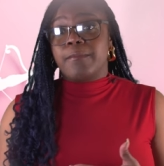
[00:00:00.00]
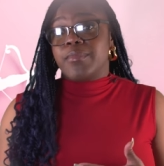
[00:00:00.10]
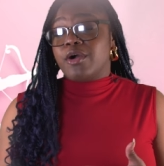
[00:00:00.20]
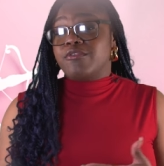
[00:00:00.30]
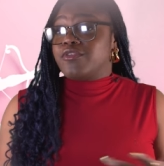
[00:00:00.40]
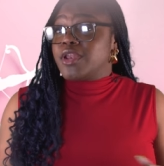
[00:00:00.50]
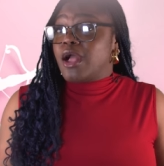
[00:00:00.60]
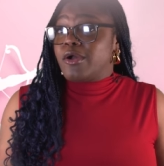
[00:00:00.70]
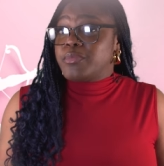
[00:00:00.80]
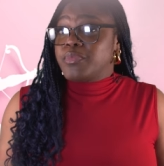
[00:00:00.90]
But for
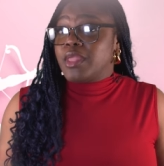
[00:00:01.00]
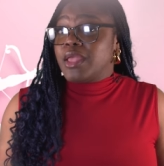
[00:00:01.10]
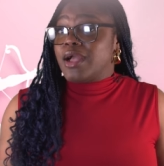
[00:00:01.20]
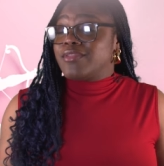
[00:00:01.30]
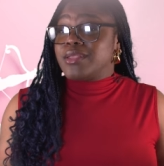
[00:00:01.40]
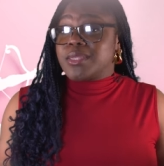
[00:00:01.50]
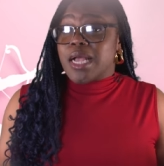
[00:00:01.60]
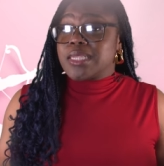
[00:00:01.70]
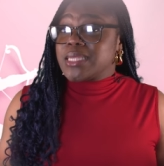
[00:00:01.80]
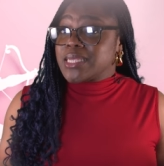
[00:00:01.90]
now, I think
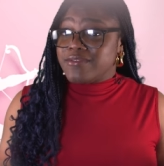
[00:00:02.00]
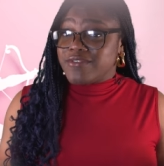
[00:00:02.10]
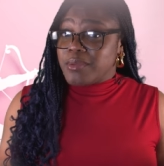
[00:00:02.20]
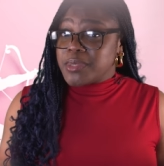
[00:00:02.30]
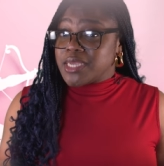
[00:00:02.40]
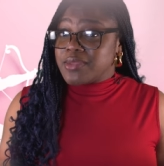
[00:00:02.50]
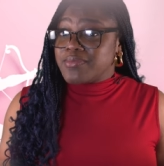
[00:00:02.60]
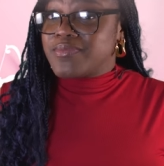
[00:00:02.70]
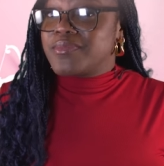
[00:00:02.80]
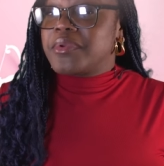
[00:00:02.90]
science has confirmed it.
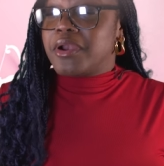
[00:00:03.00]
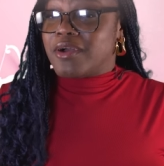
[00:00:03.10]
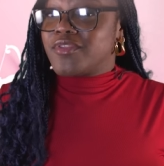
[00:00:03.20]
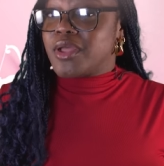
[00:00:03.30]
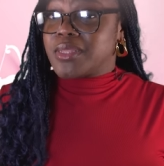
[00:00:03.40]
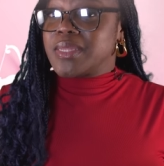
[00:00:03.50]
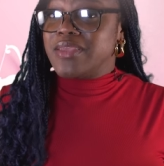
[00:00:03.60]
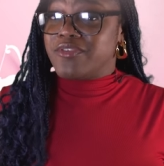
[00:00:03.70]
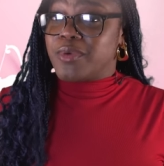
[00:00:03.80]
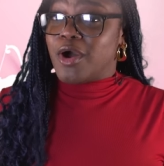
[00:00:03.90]
Love does
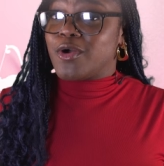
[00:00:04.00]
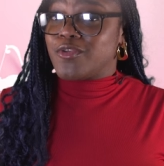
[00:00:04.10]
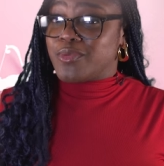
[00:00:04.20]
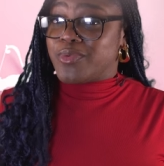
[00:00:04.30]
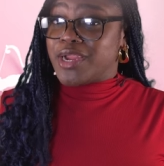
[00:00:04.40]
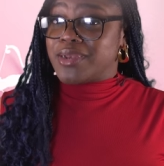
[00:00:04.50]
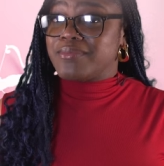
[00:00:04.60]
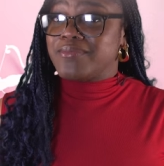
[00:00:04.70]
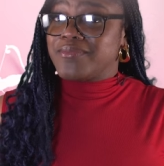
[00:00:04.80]
leave a mark on the brain.